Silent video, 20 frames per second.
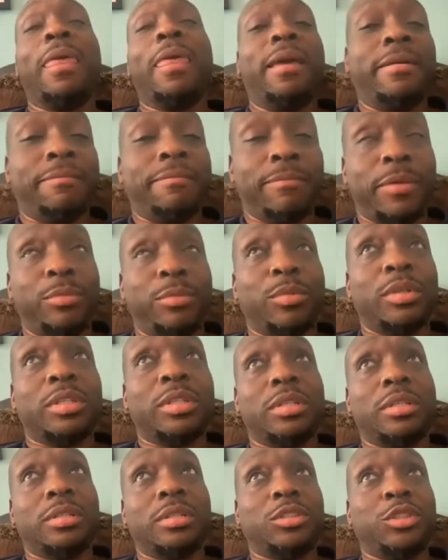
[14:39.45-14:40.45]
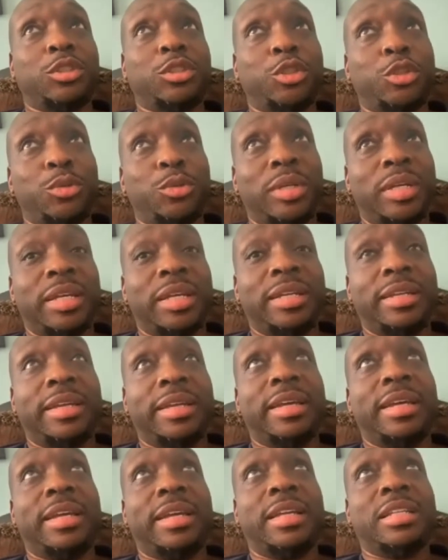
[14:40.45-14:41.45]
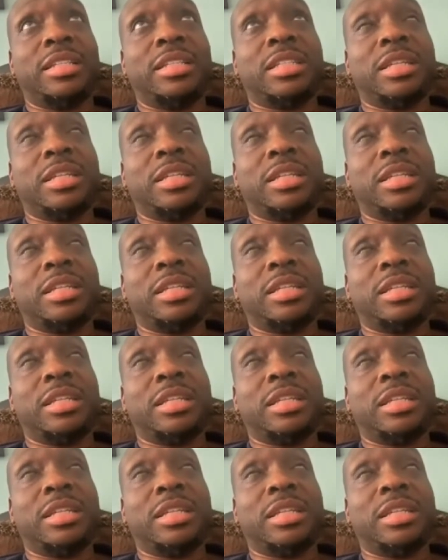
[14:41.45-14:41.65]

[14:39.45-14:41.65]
and we want to shoot it in